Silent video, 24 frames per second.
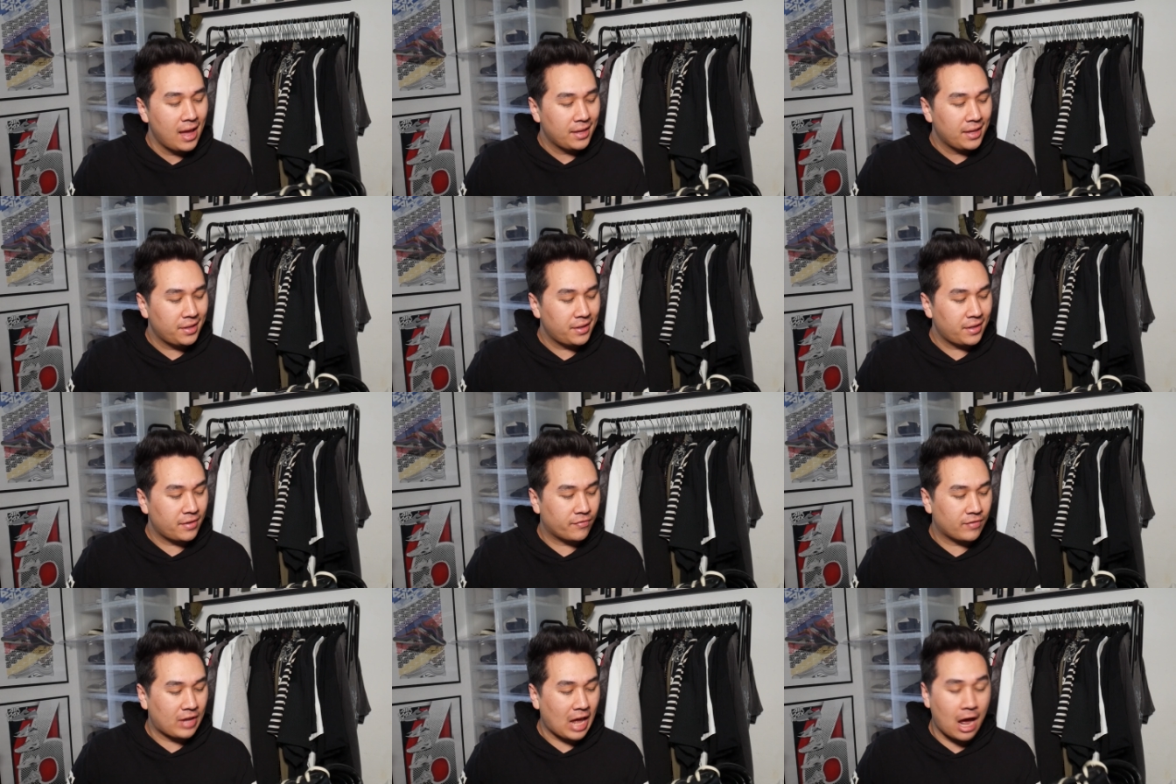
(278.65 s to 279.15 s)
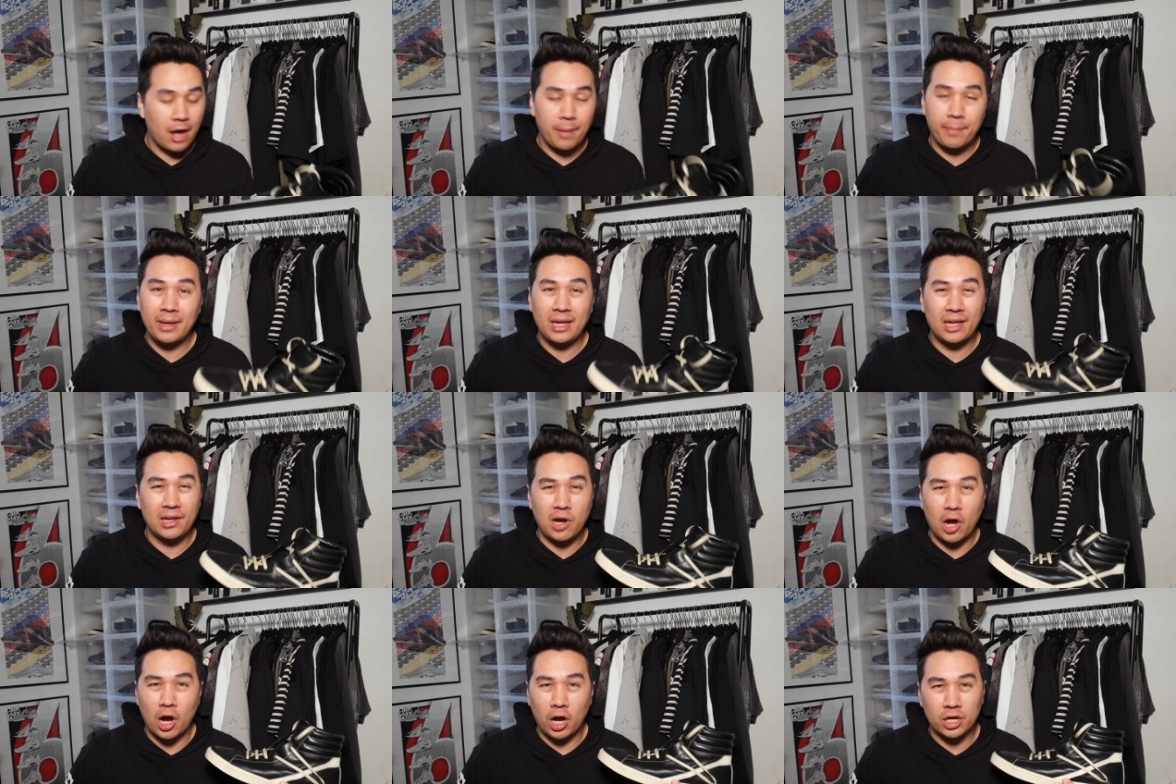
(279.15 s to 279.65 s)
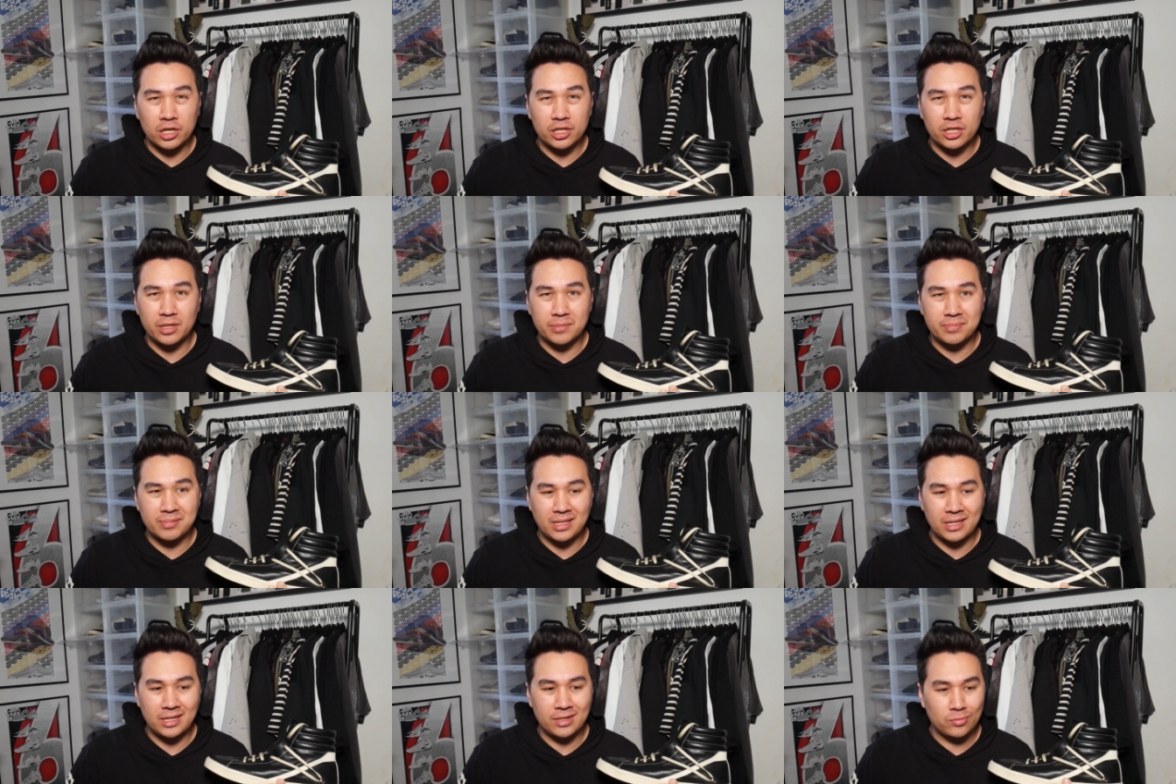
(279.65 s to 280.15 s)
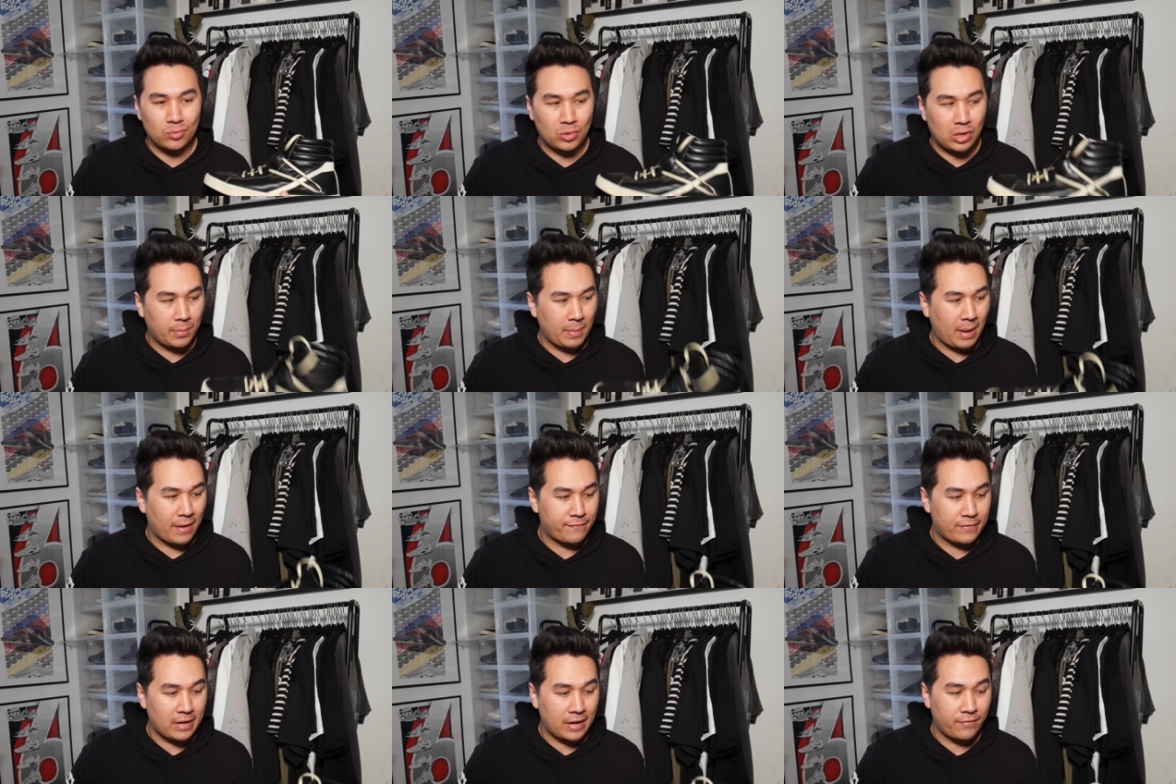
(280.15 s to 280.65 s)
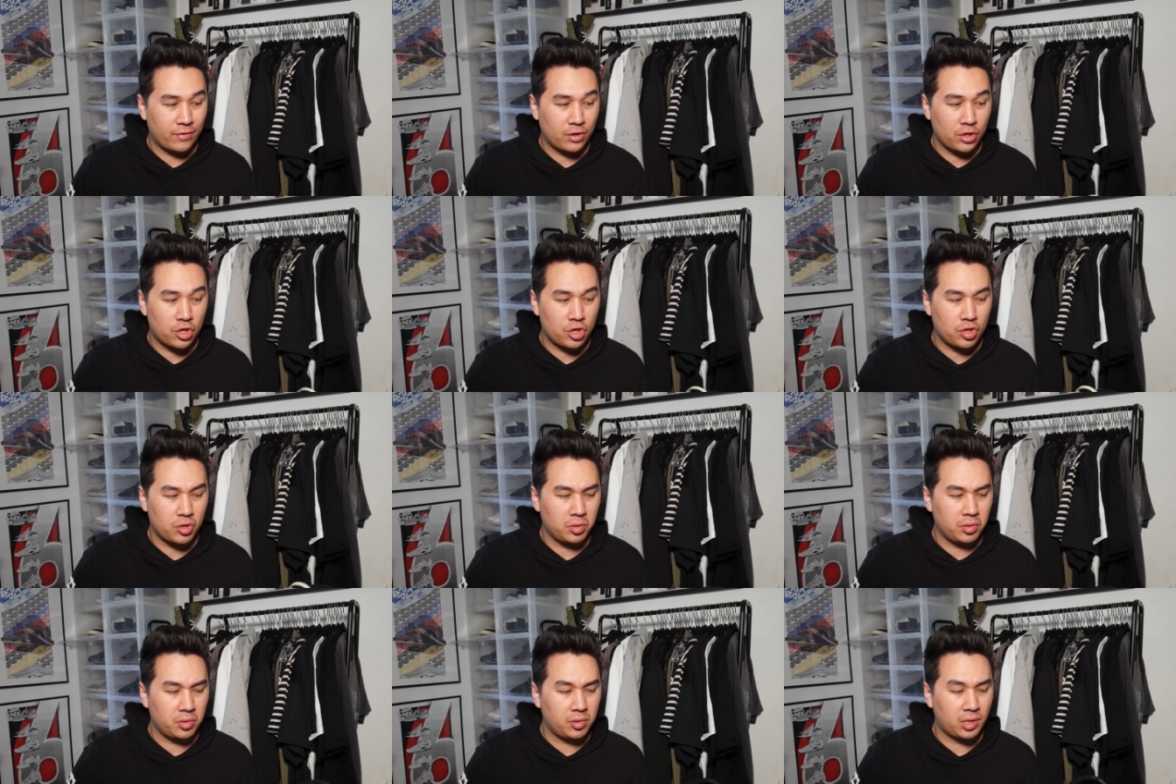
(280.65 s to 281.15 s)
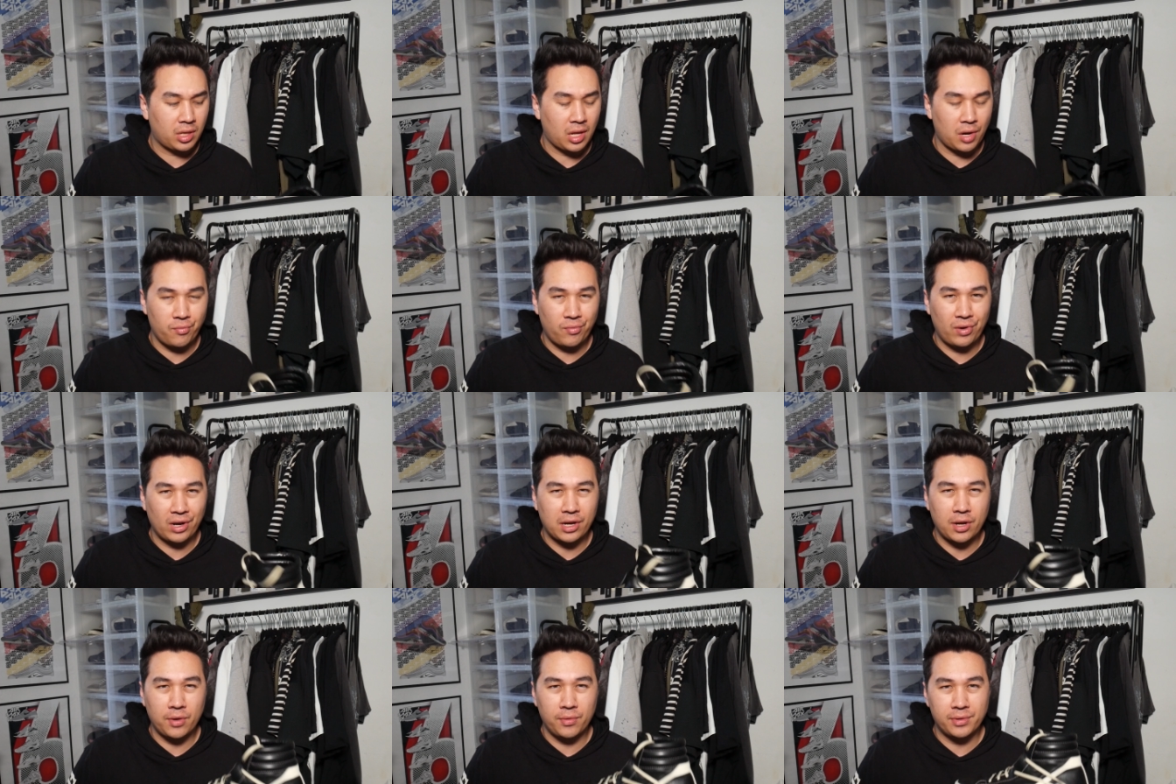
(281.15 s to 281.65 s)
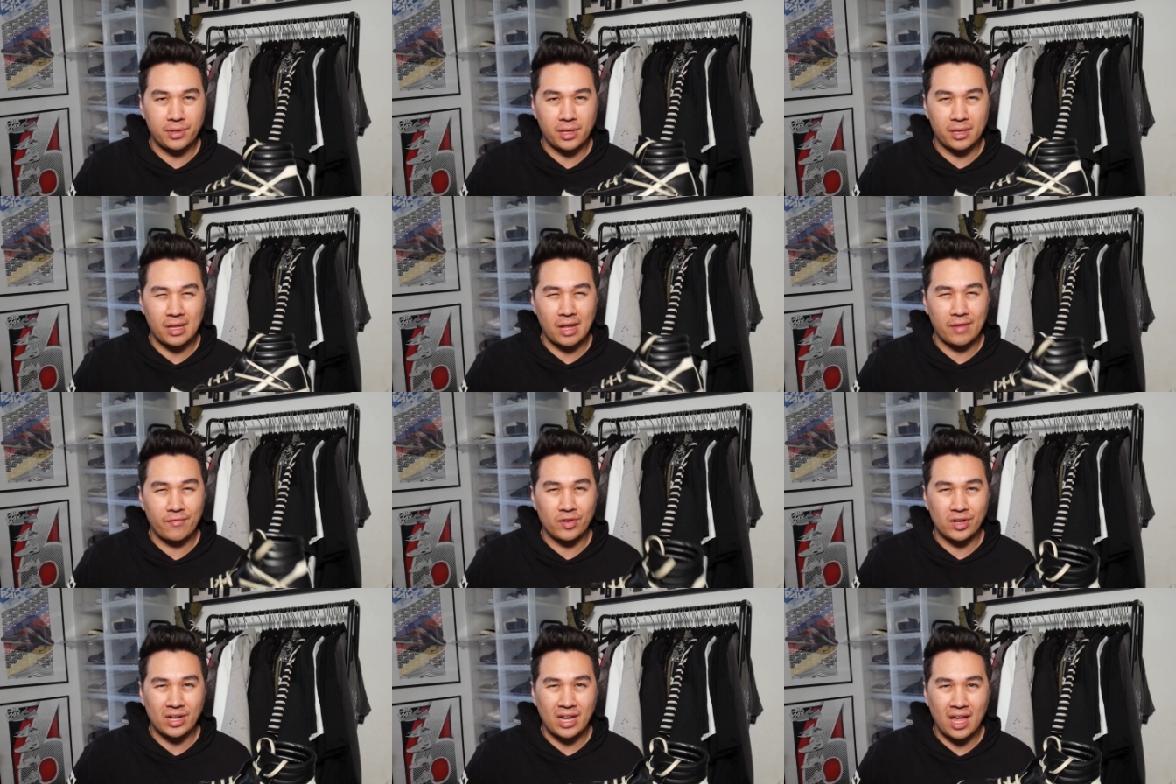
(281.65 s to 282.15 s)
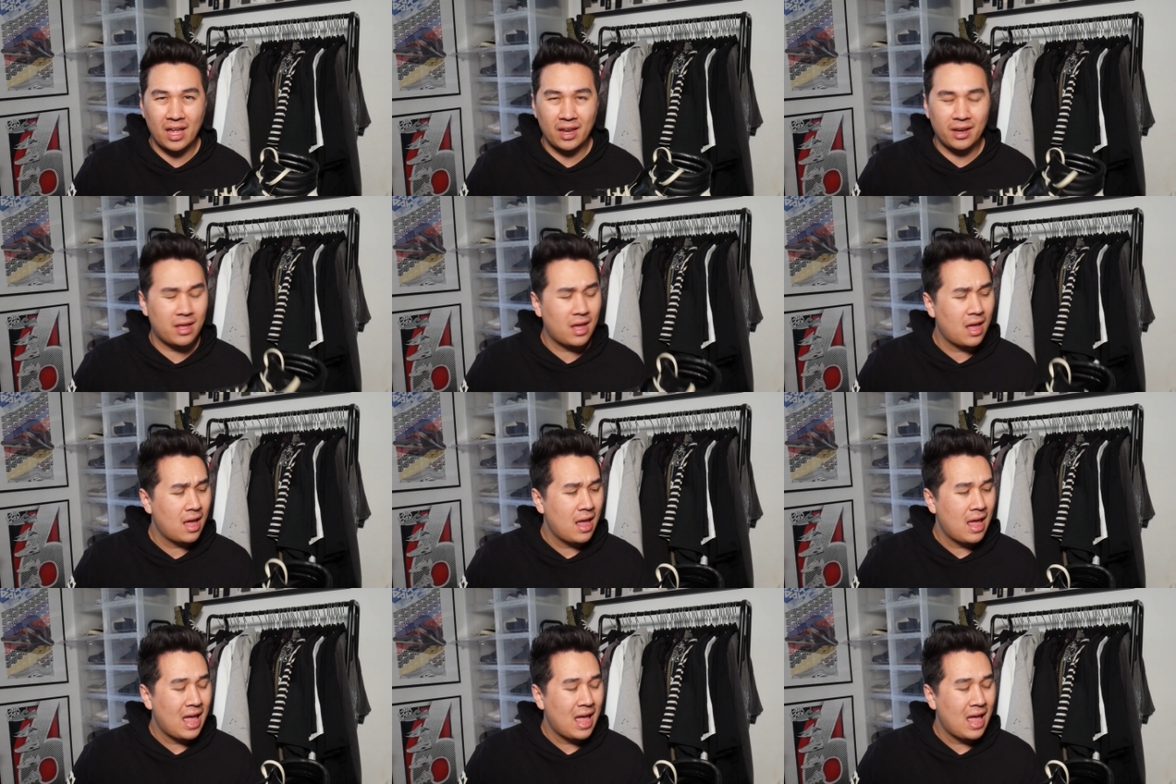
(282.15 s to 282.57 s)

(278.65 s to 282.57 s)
These have gotta be arguably one of my favorite shoes that Rick Owens has ever done.